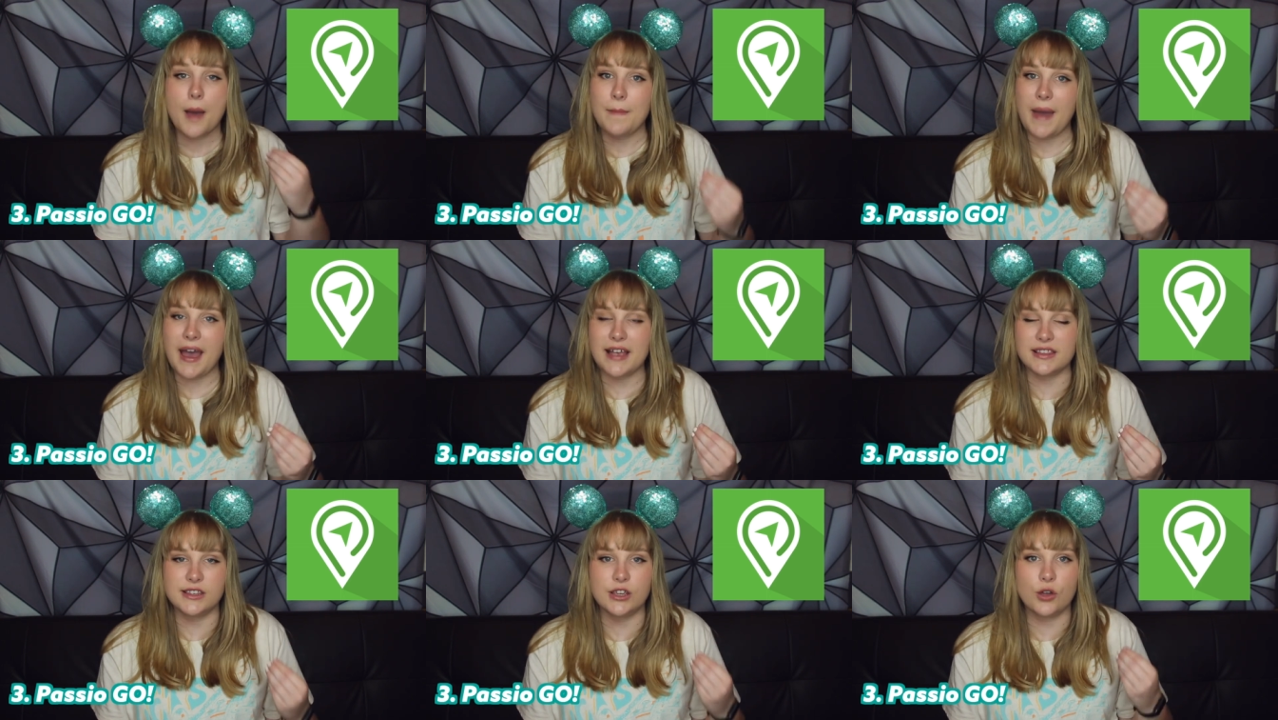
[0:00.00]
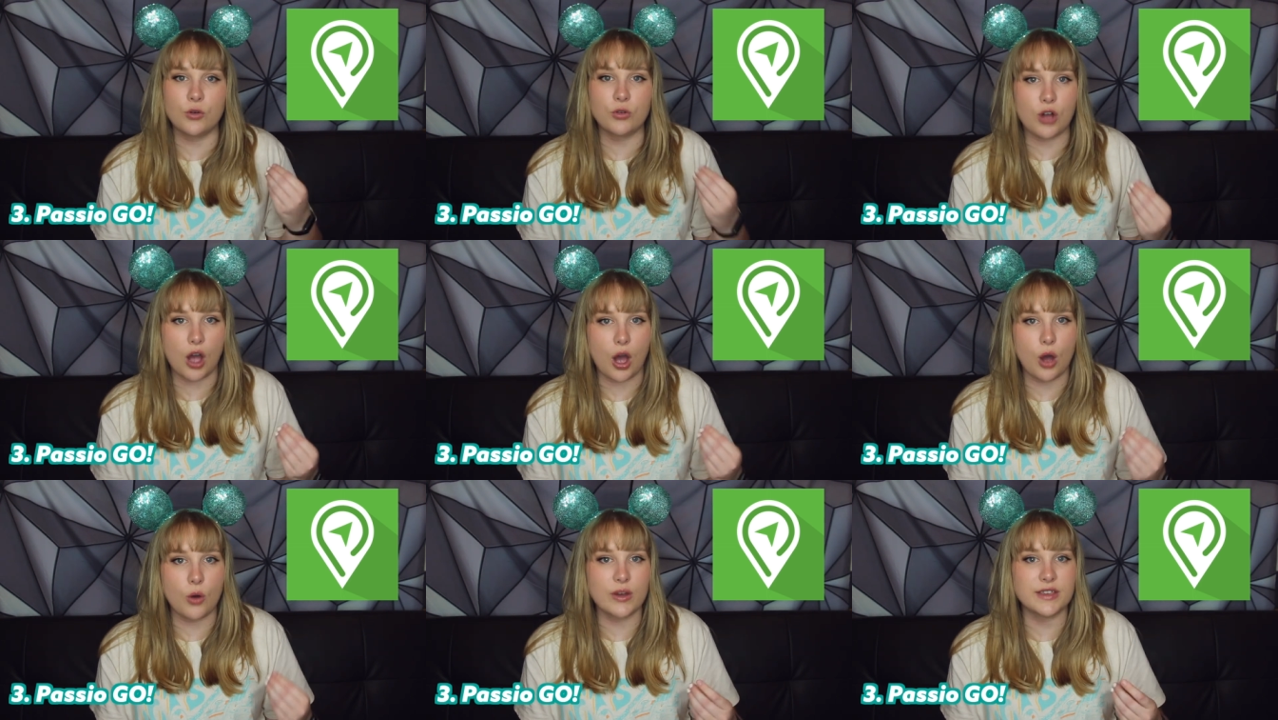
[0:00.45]
Passio
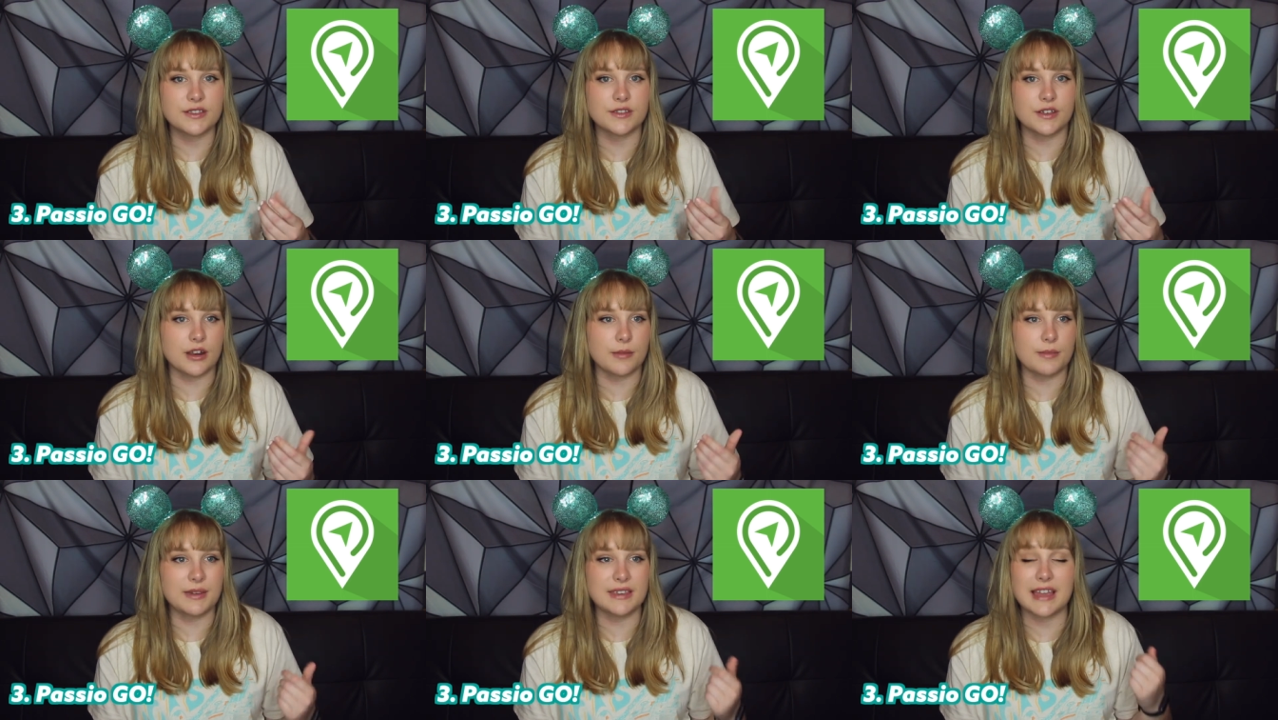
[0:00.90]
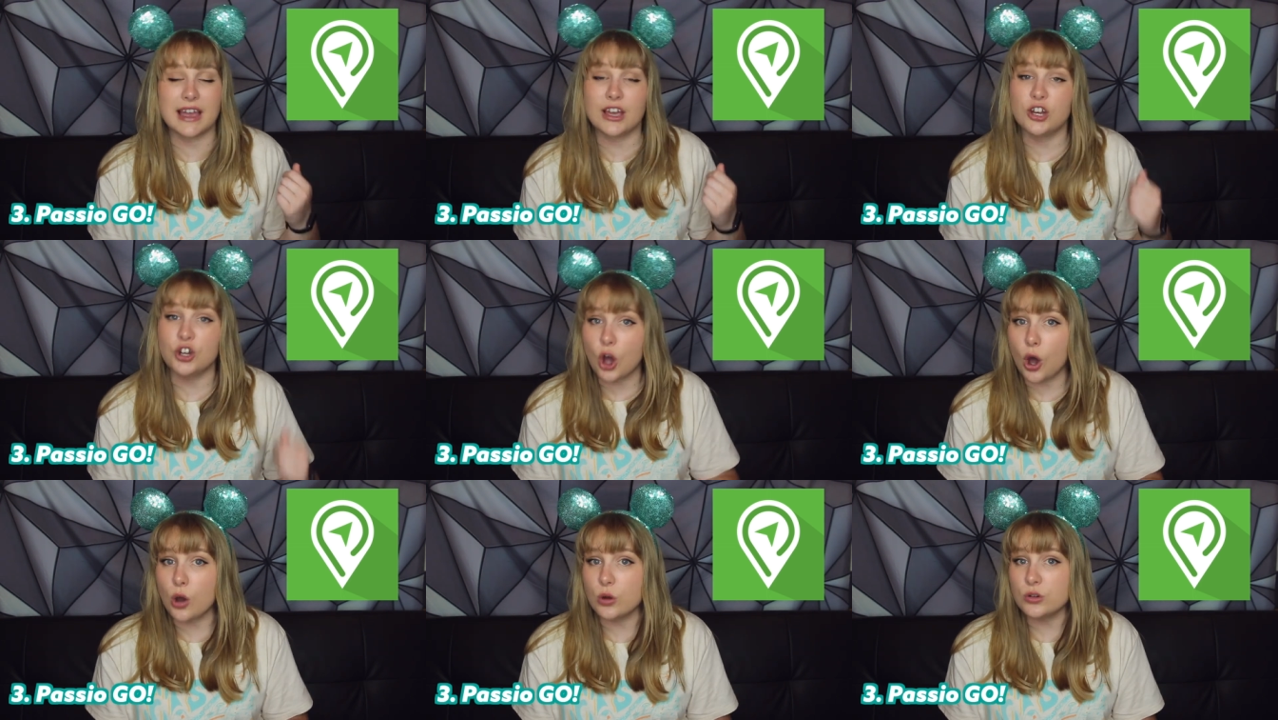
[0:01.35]
GO is gonna be
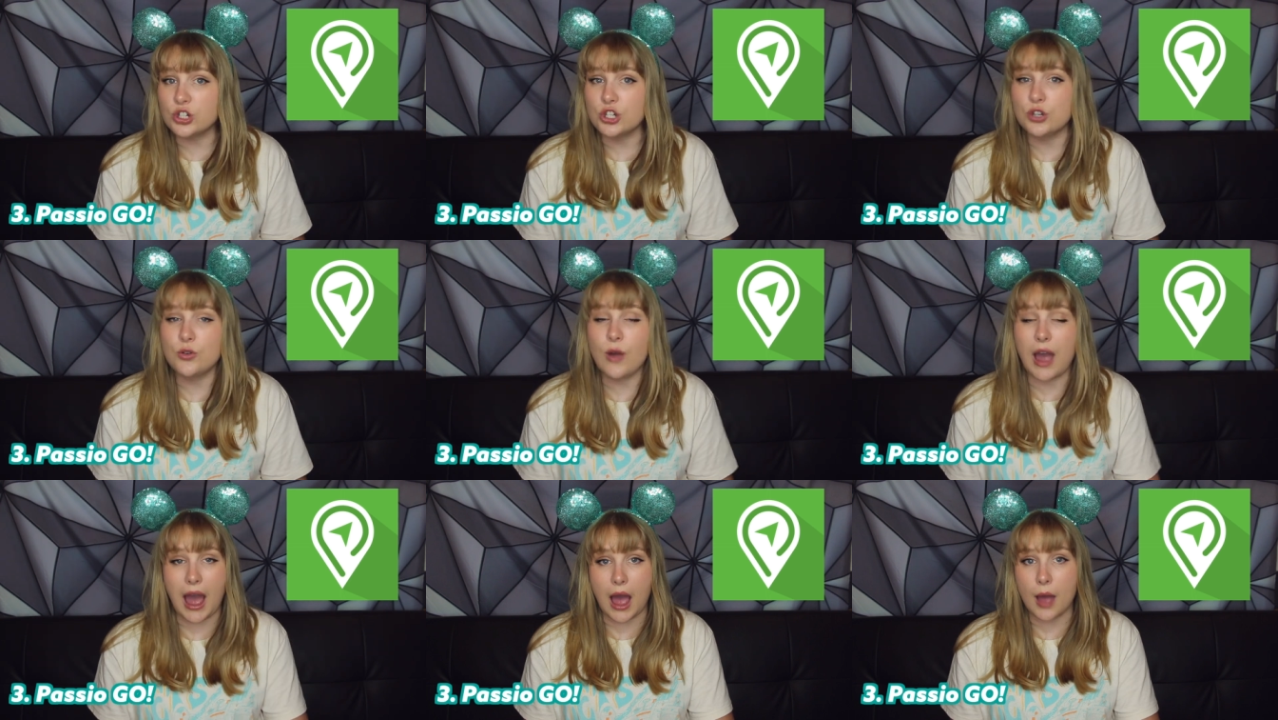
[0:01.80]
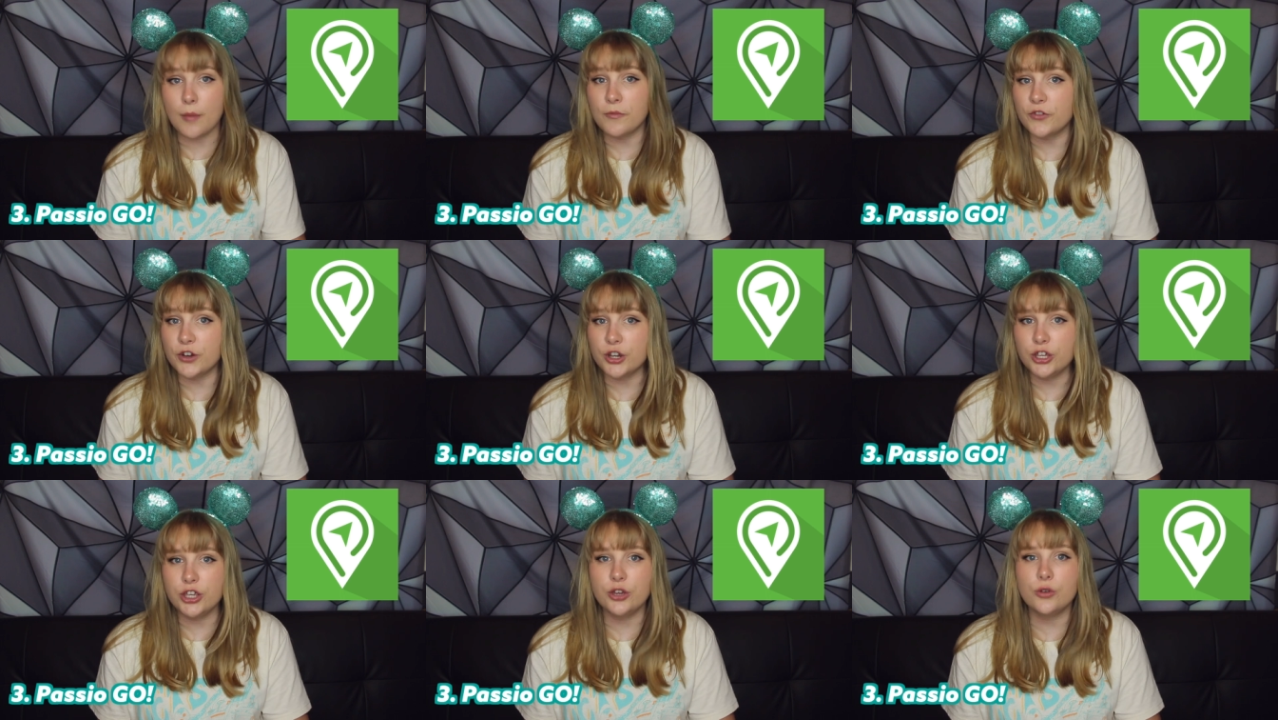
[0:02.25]
that go-to app
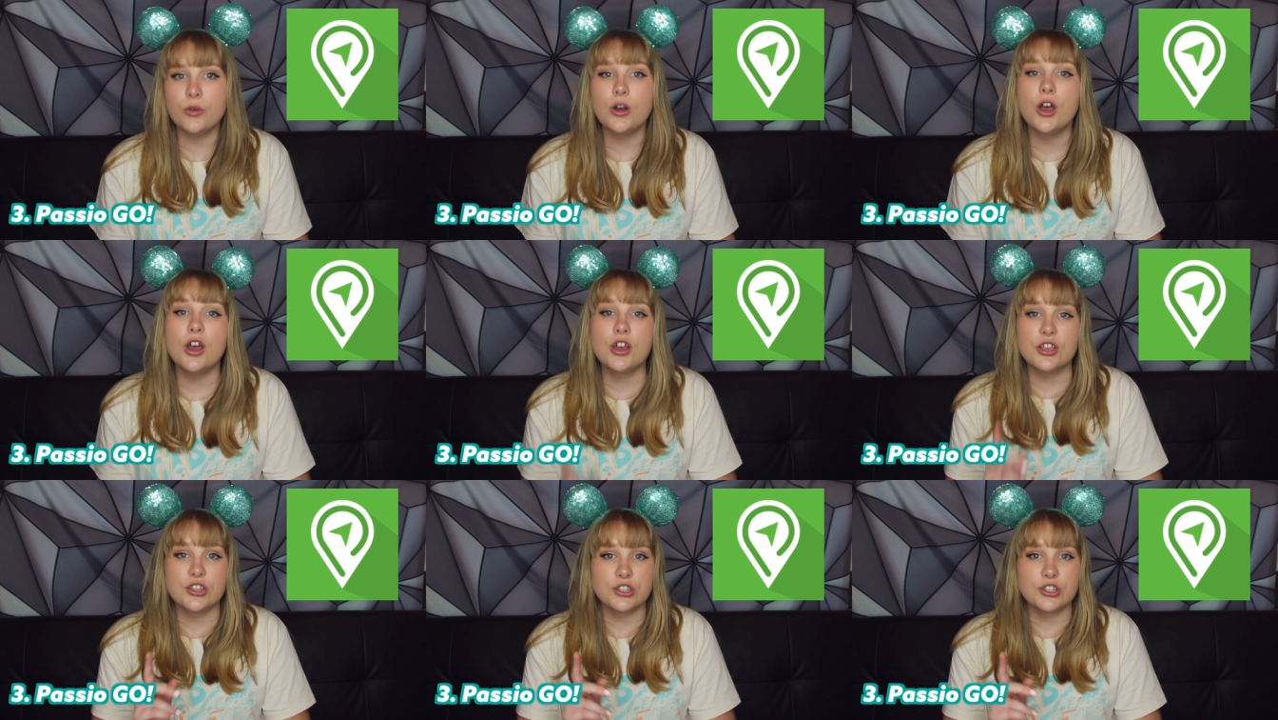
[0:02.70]
for you